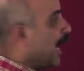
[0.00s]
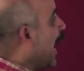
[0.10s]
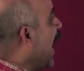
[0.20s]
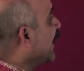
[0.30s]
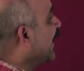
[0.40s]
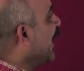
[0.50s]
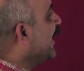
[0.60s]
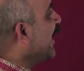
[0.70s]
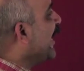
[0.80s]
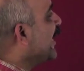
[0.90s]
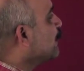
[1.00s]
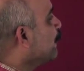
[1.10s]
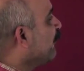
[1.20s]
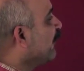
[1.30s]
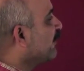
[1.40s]
RKN and
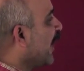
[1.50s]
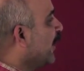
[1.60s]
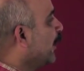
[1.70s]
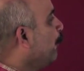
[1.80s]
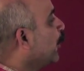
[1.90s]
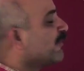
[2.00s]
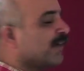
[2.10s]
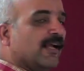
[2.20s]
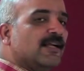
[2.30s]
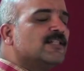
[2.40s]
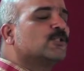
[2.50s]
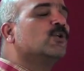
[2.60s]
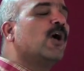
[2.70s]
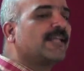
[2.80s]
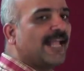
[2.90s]
SPV triangle, both the triangles do
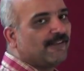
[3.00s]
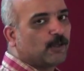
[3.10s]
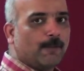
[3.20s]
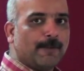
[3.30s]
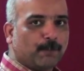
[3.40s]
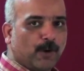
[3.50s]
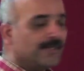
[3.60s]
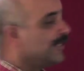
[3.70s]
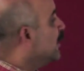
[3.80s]
not have a common point.